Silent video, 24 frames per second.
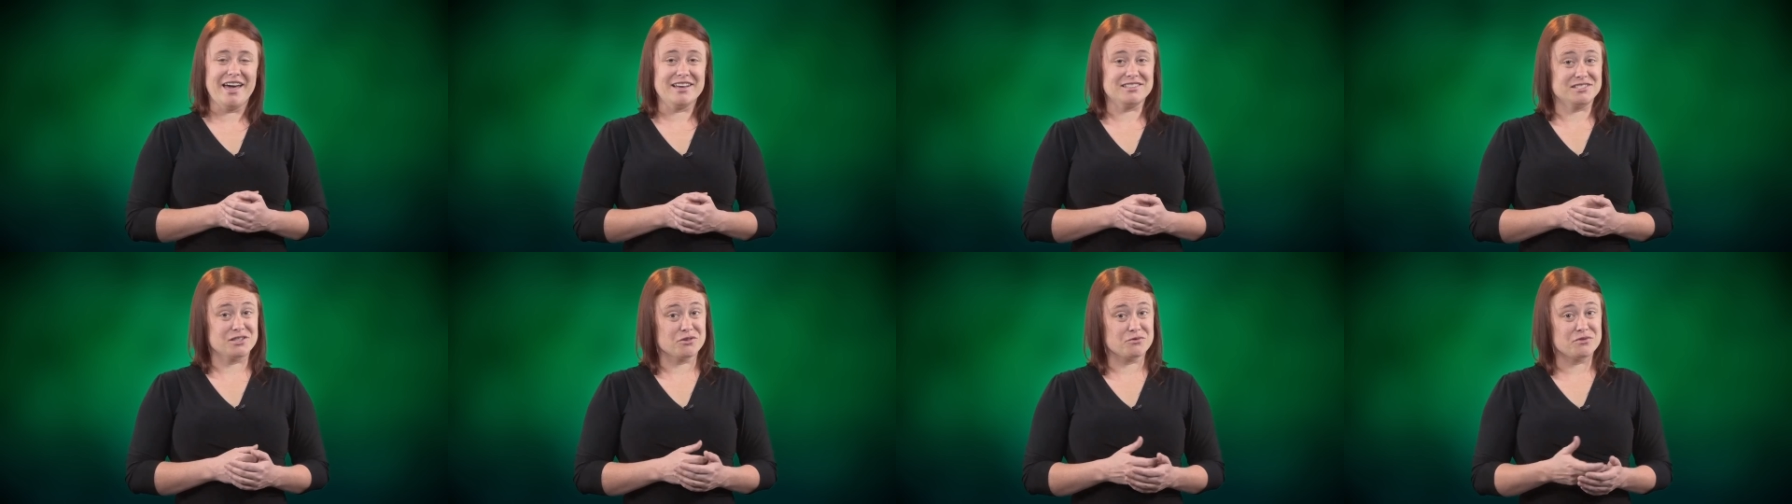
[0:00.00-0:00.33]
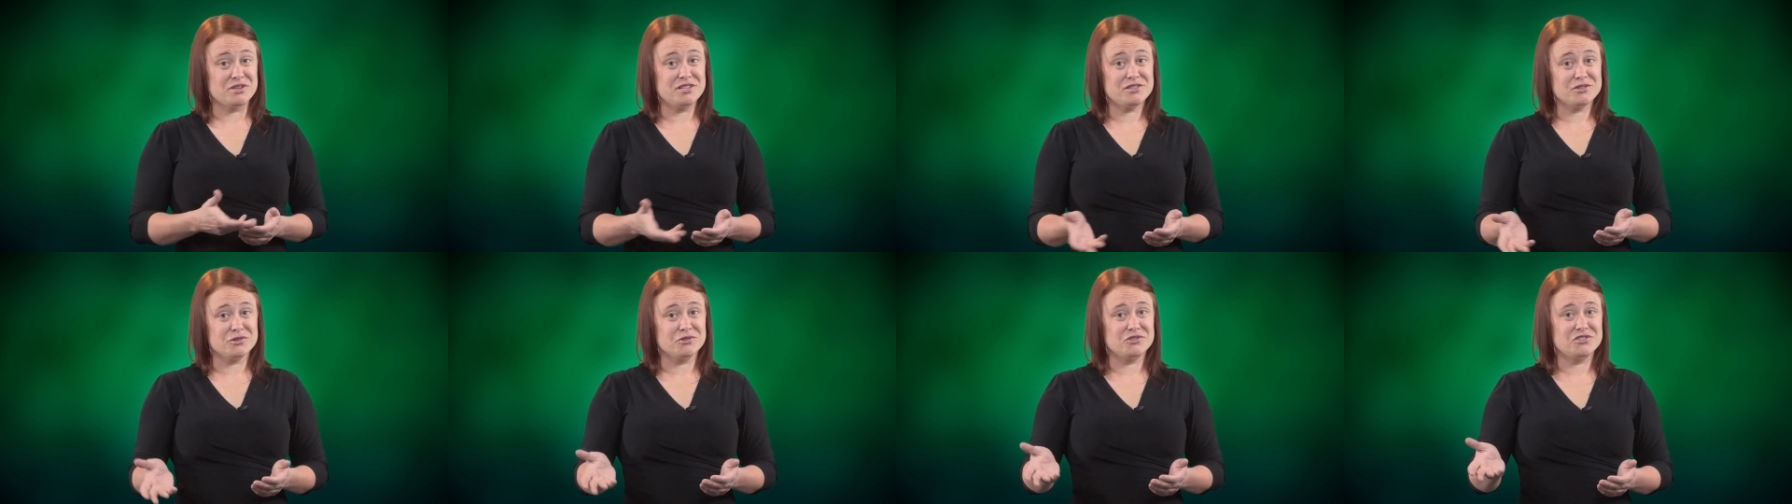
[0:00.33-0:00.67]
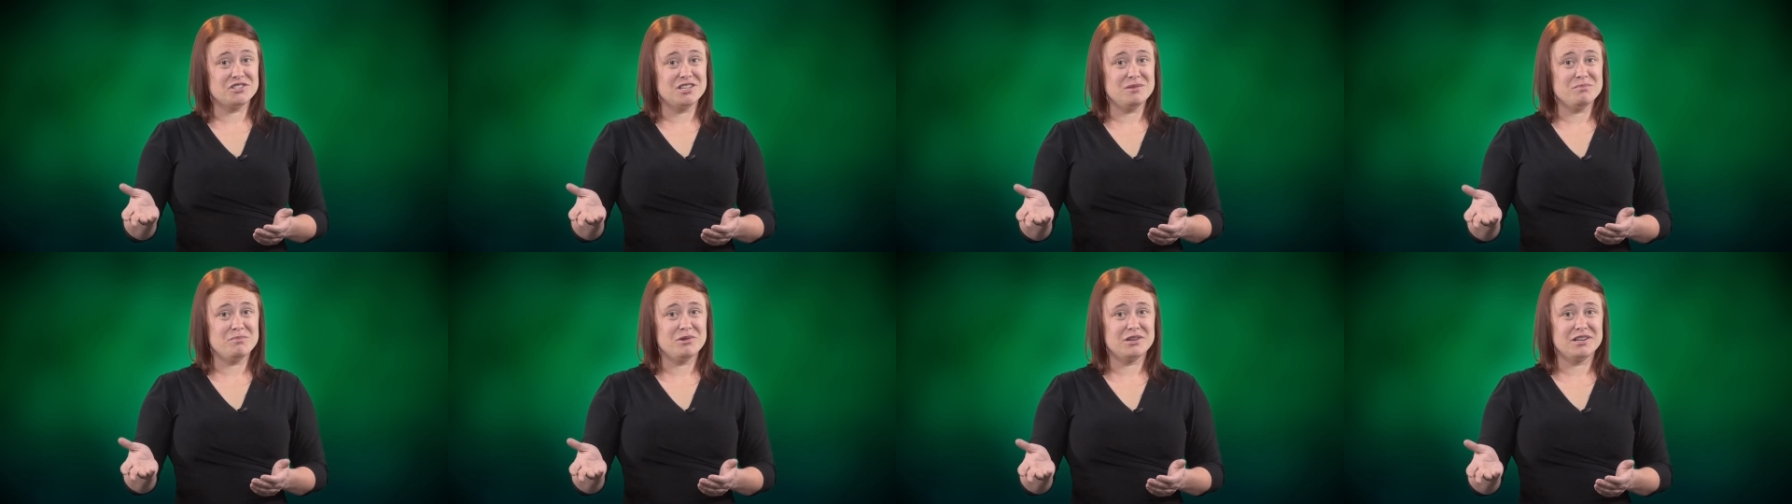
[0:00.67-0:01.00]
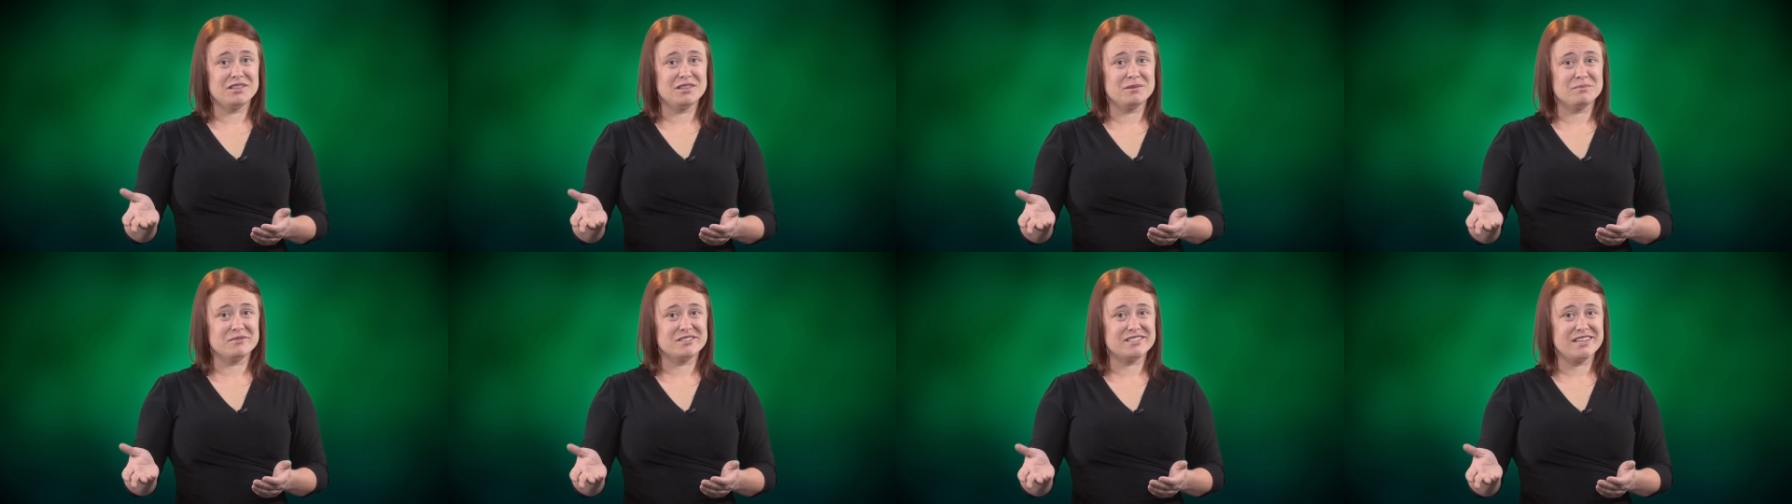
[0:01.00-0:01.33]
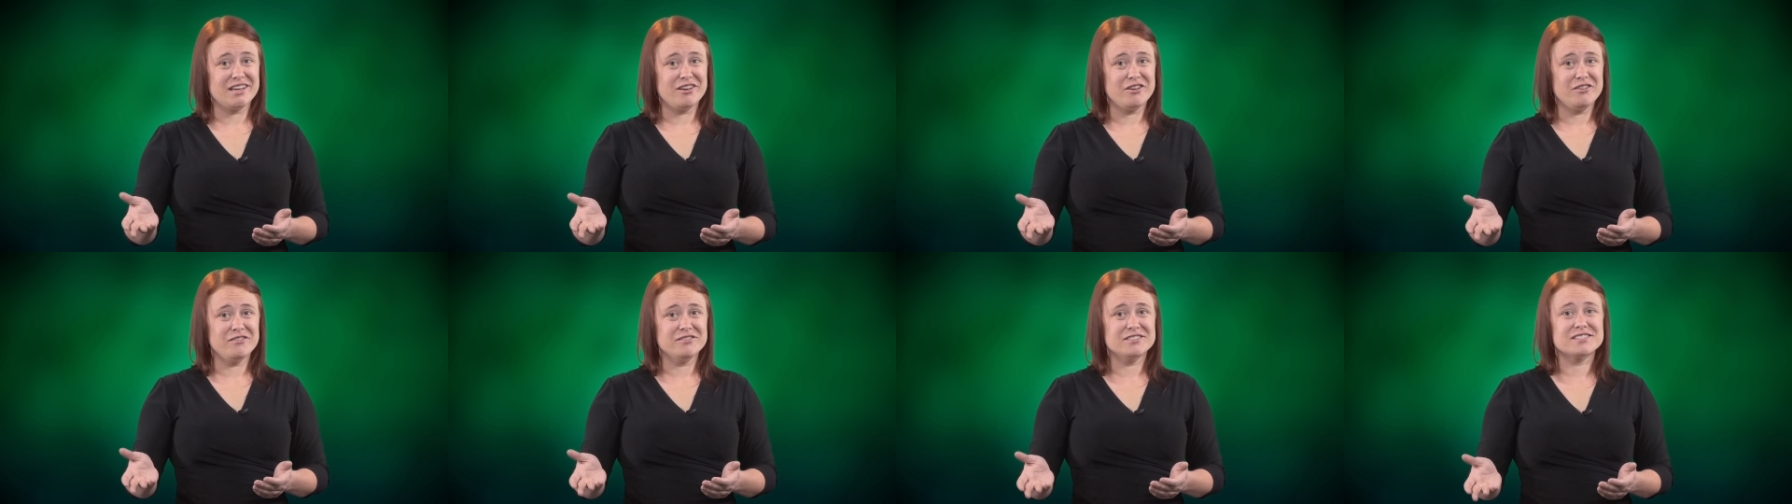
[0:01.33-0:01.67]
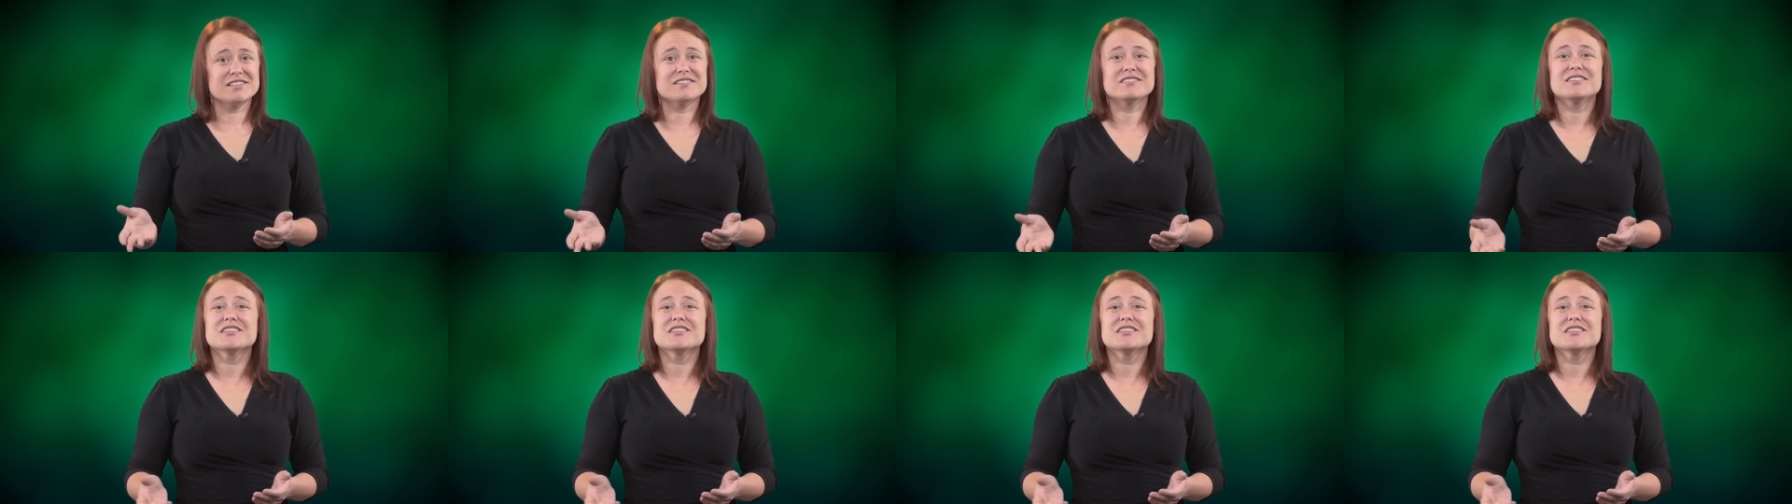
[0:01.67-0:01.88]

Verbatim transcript: As the research team put it themselves,